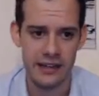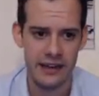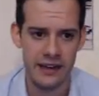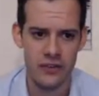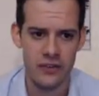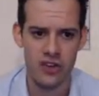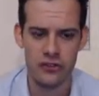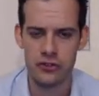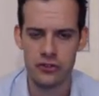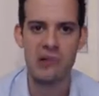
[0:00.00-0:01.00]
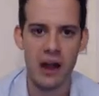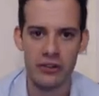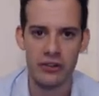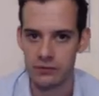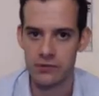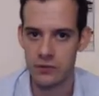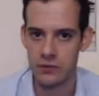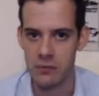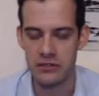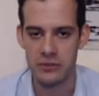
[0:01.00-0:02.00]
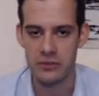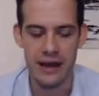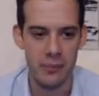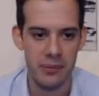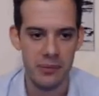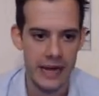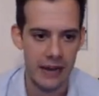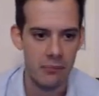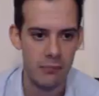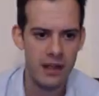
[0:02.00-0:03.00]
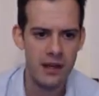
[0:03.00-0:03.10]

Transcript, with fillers: And, and this was called Suproxin, So it's a made up name.